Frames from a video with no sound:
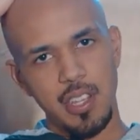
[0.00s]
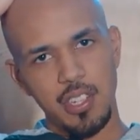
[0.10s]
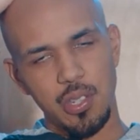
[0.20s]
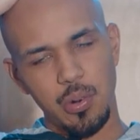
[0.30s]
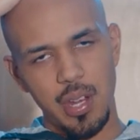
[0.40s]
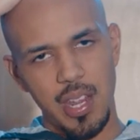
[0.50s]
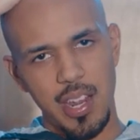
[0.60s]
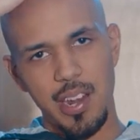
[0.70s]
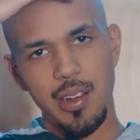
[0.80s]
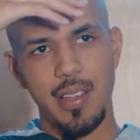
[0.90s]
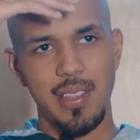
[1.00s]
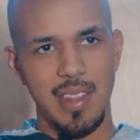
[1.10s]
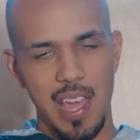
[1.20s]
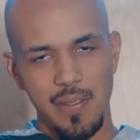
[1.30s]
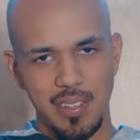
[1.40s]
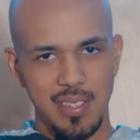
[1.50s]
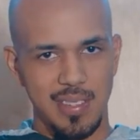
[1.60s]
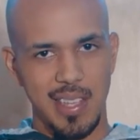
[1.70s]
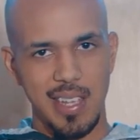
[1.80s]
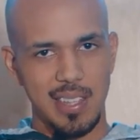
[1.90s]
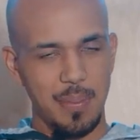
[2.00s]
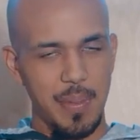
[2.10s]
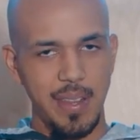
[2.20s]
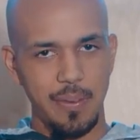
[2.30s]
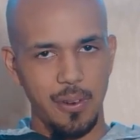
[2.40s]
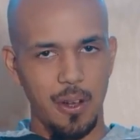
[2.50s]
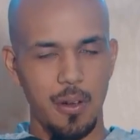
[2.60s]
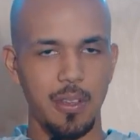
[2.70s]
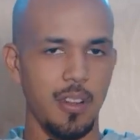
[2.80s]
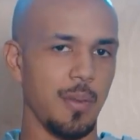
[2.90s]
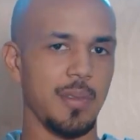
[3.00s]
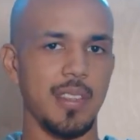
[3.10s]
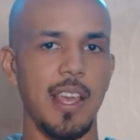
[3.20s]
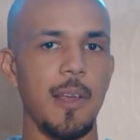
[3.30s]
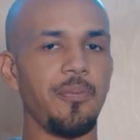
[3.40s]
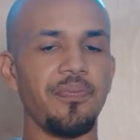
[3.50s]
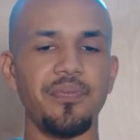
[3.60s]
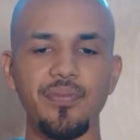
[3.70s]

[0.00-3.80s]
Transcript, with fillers: short hair and then having just like the mini fro, you know what I'm saying?